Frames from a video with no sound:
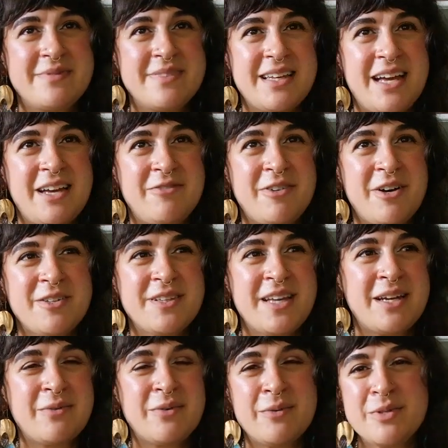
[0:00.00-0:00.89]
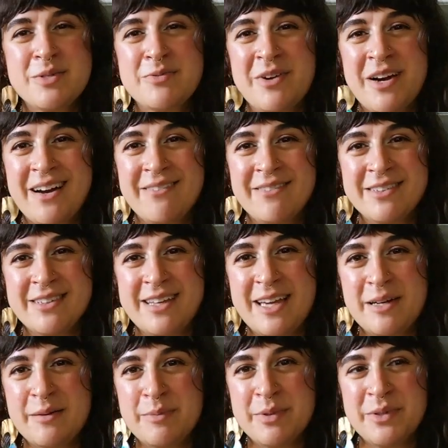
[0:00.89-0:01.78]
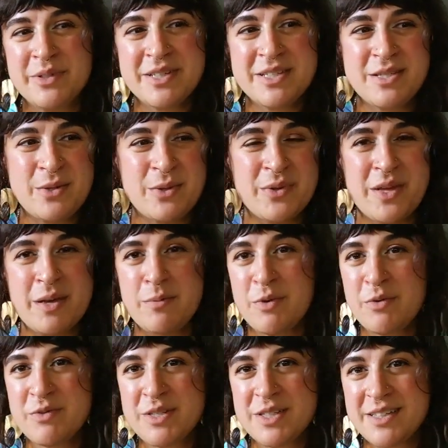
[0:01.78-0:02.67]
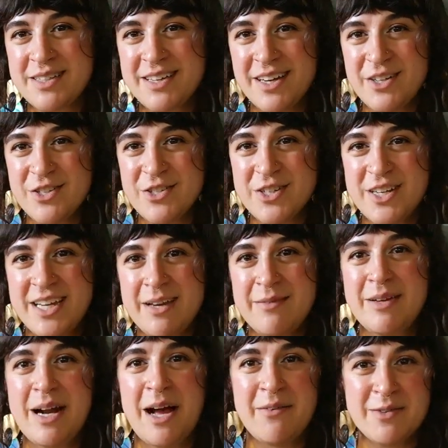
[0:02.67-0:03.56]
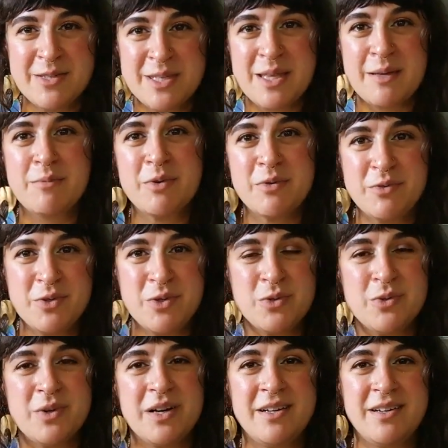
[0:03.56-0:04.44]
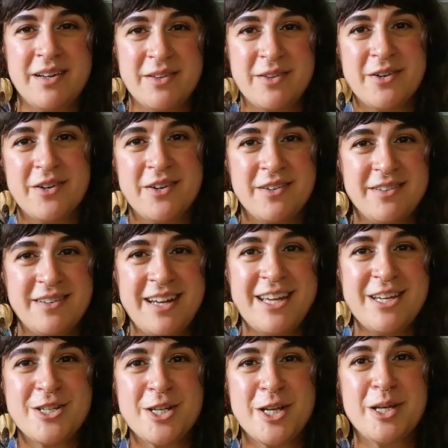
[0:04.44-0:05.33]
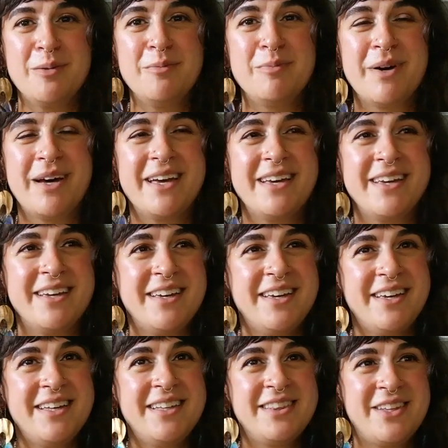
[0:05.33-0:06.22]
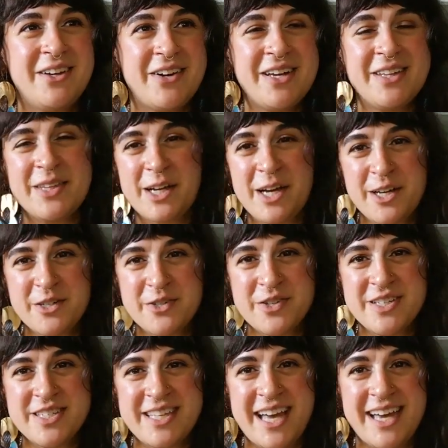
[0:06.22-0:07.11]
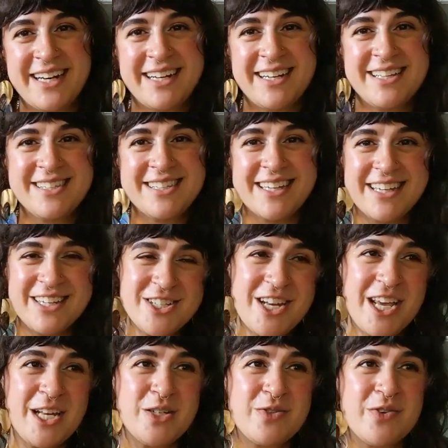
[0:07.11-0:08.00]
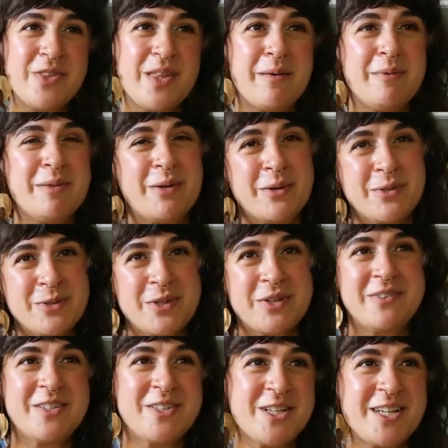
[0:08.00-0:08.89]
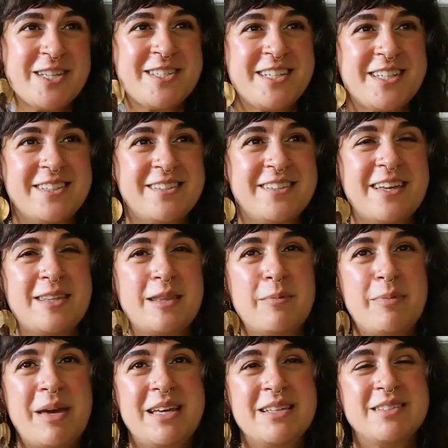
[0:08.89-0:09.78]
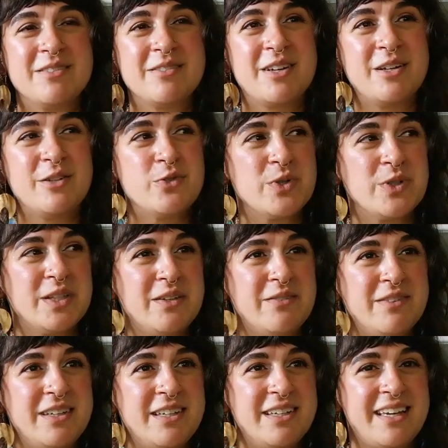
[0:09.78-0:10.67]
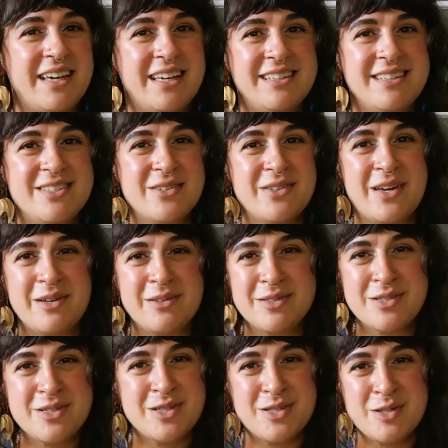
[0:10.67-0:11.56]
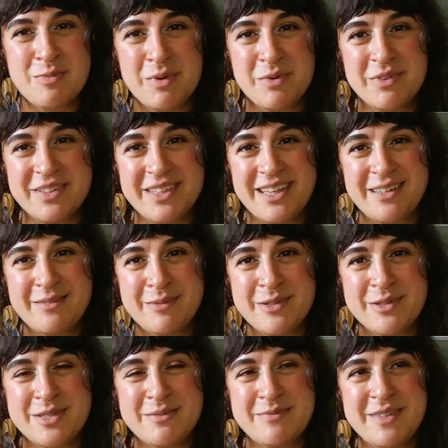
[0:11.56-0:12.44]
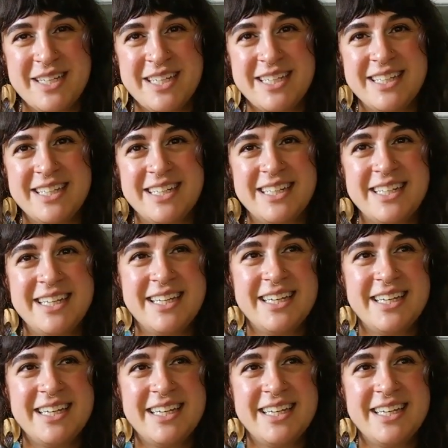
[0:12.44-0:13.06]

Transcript: I felt like it was very relatable because, you know, they moved to the country. I mean, obviously they moved to another nation, but they're in the countryside and it's like a change for them and they're sort of adjusting to like the pace of country living. And so that's just super relatable to me, and